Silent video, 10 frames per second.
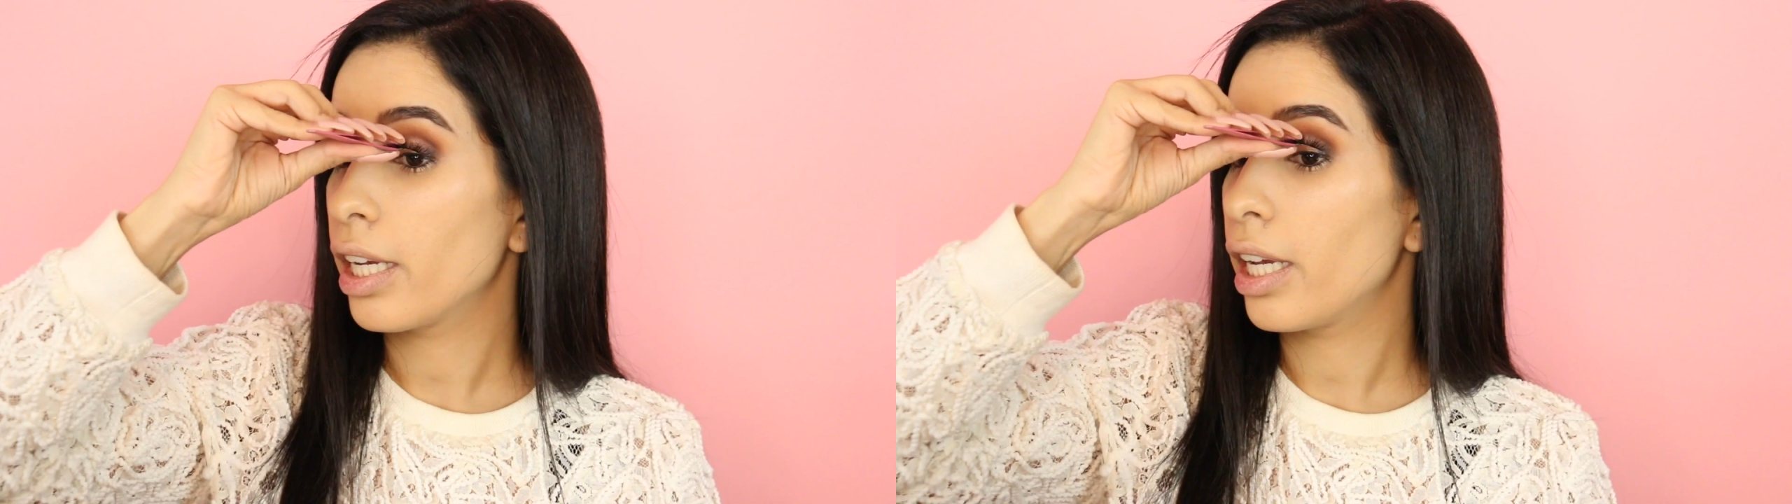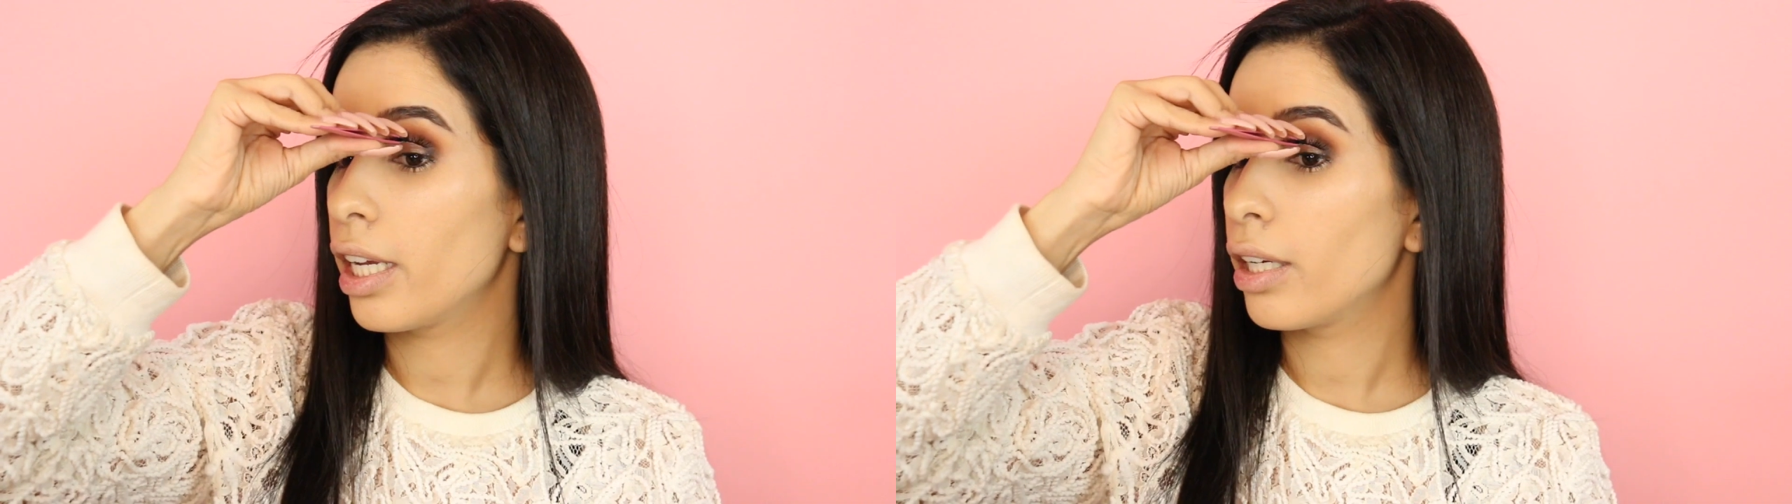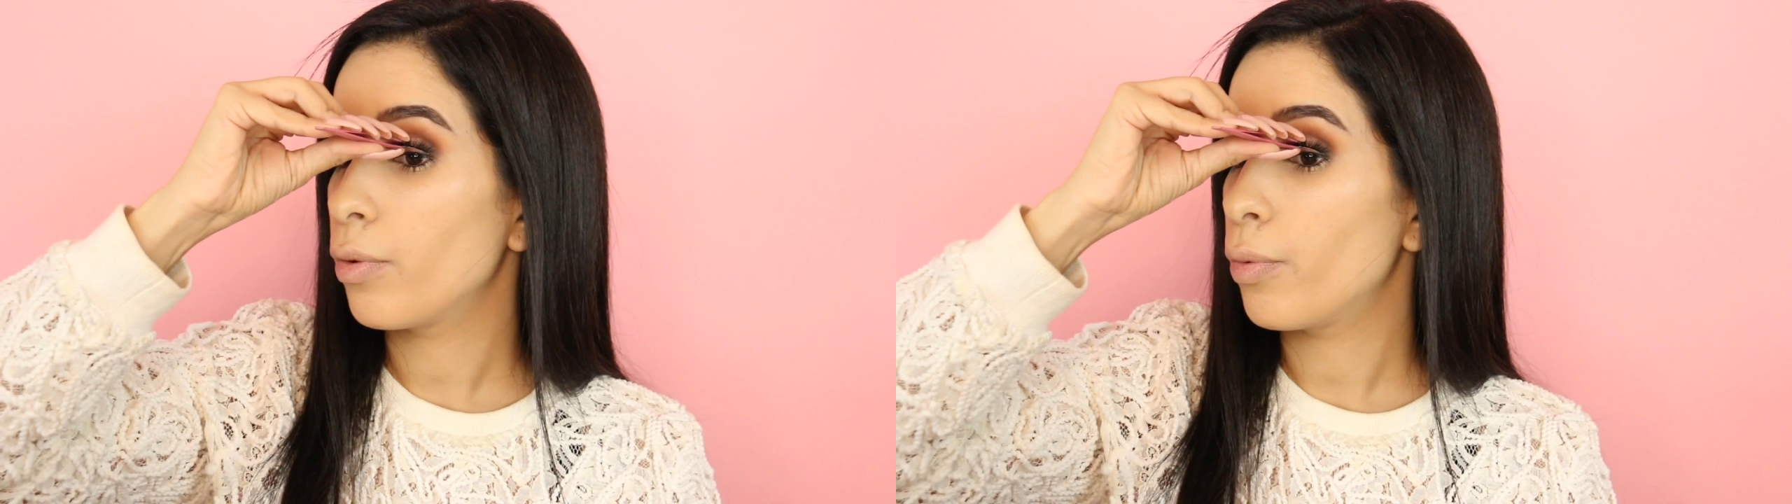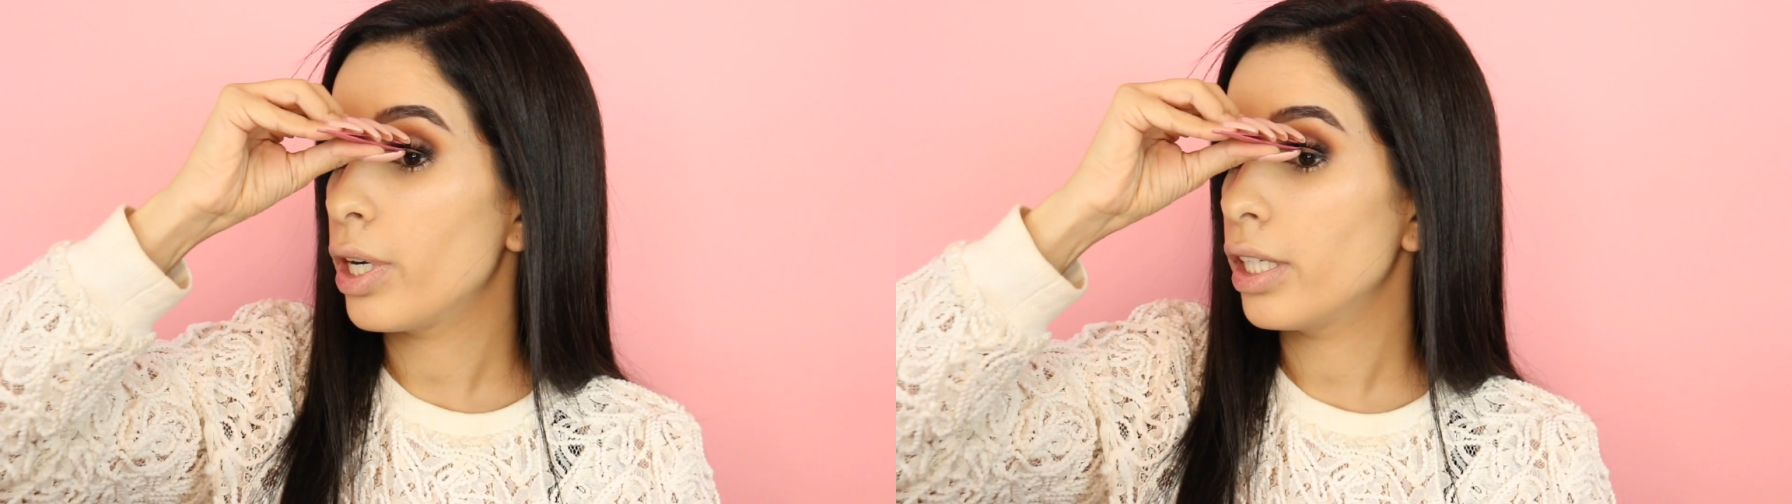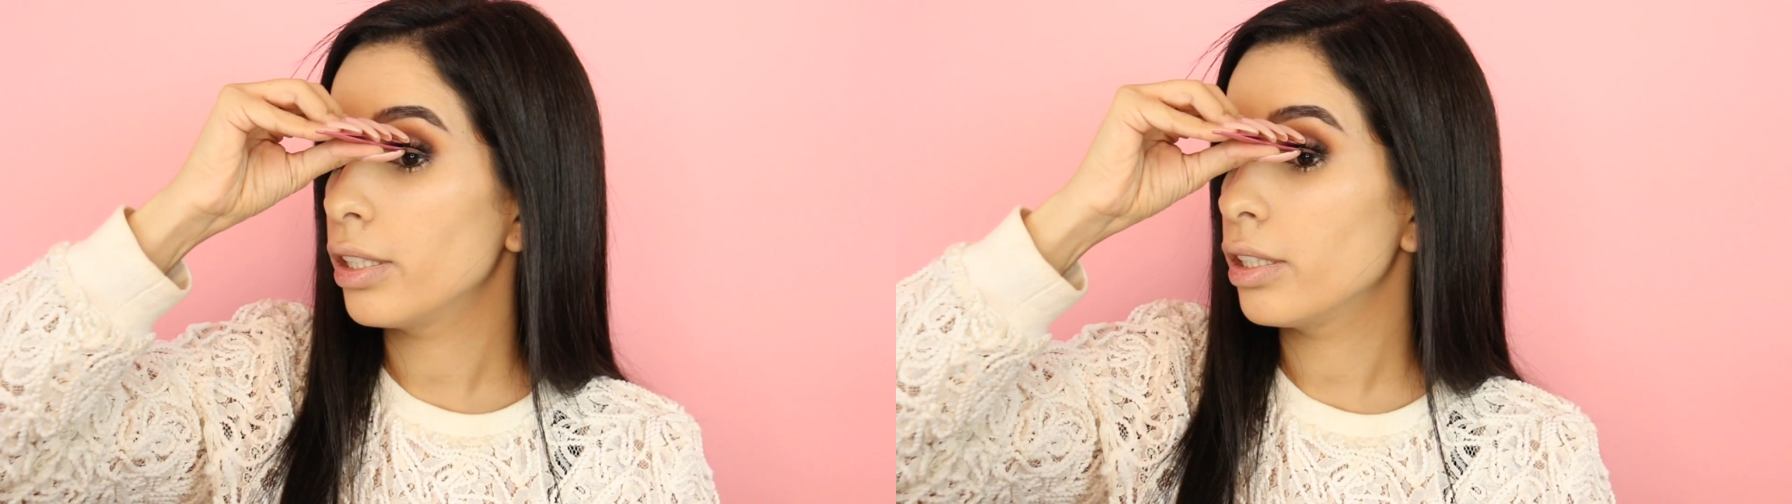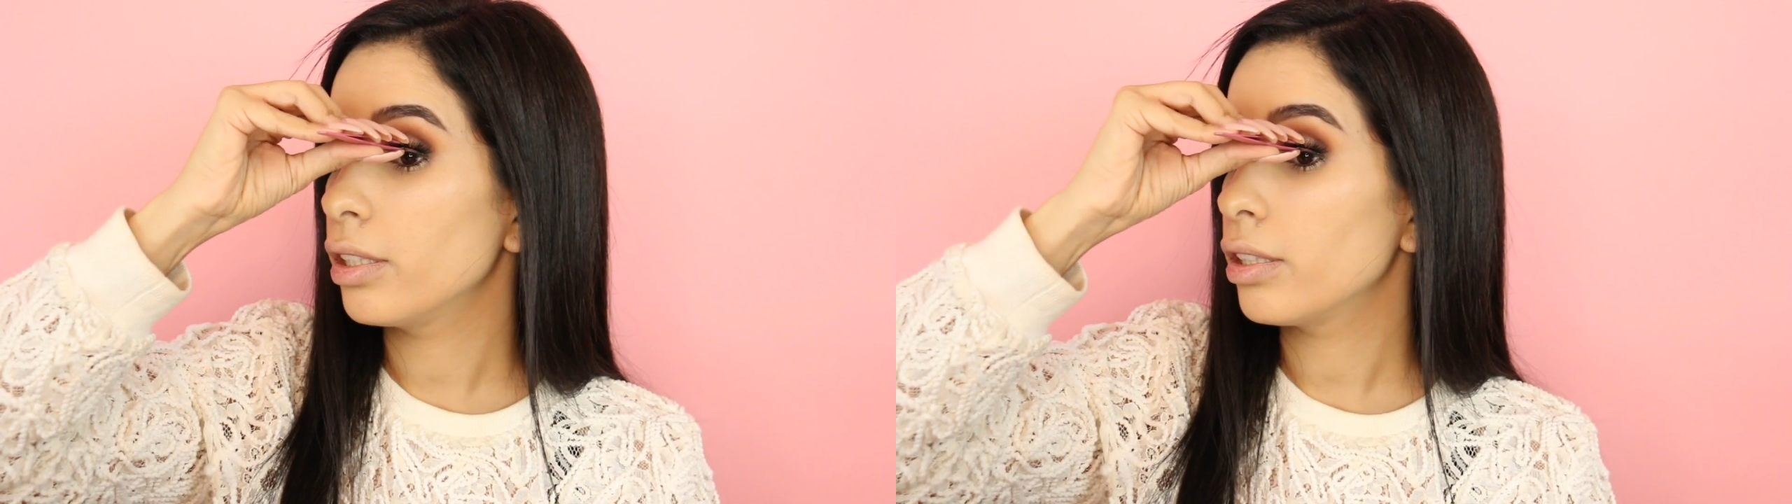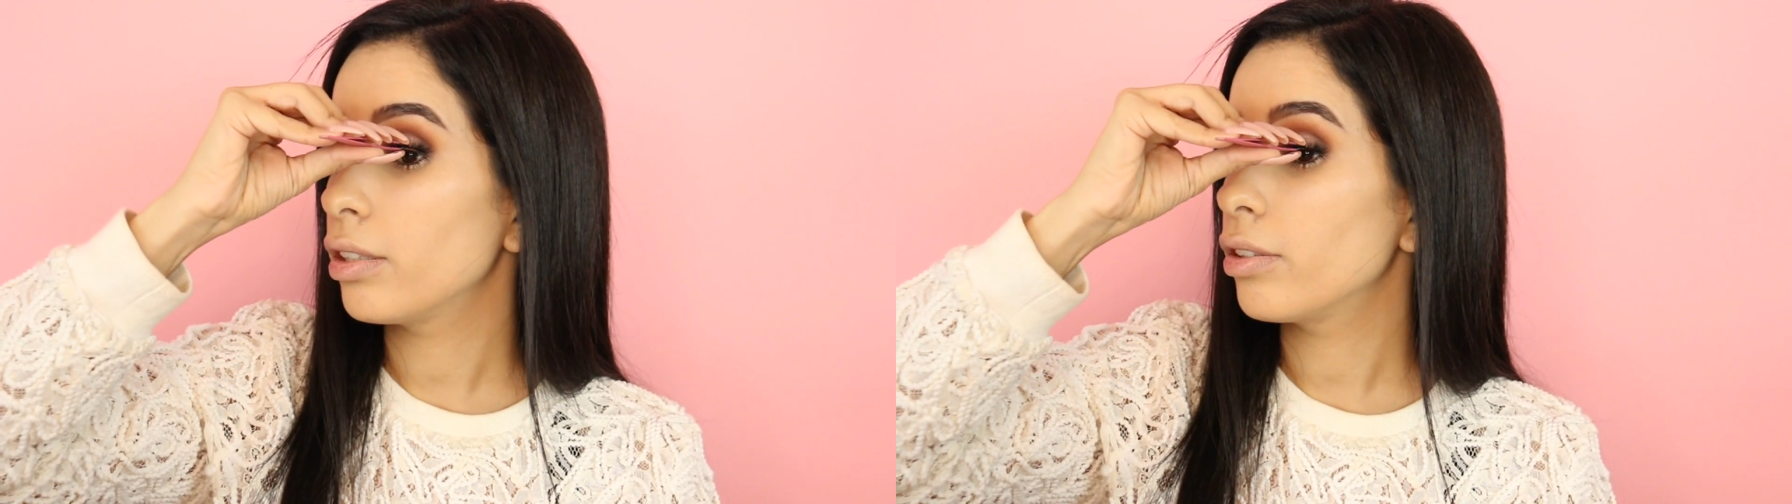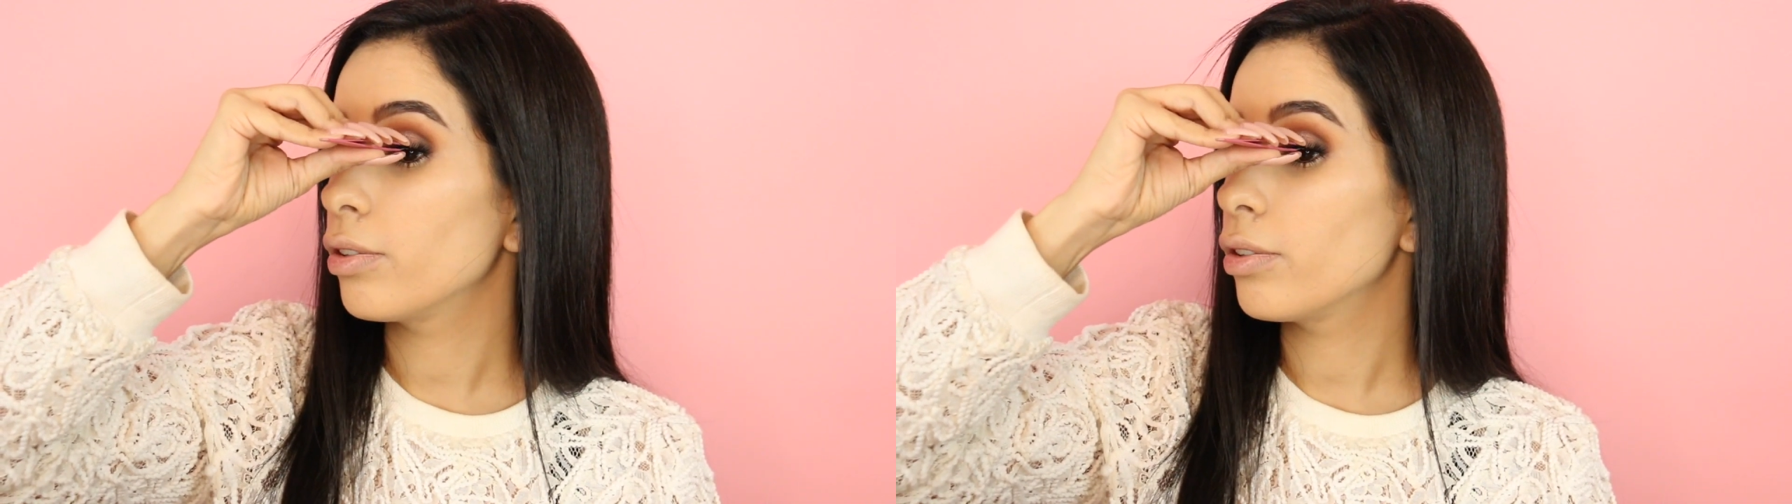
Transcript: and one,